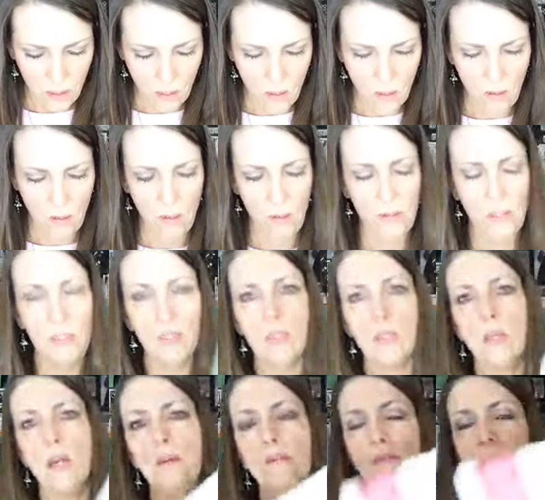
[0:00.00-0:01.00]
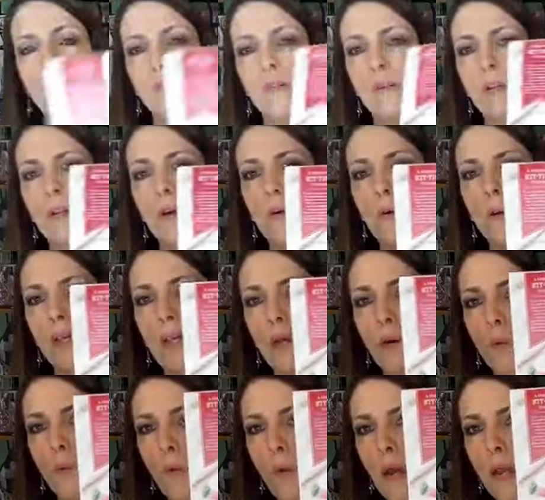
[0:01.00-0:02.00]
All this stuff going
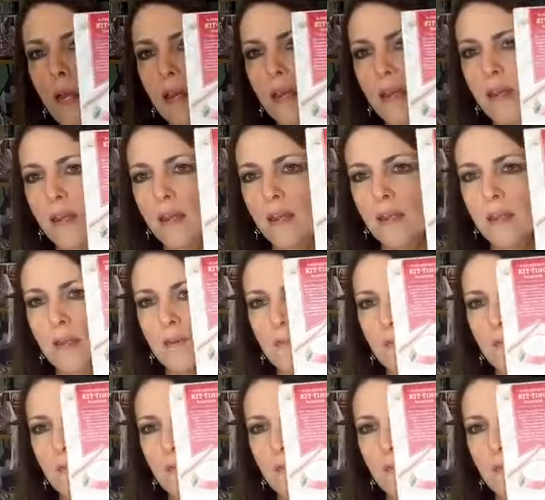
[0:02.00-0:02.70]
away.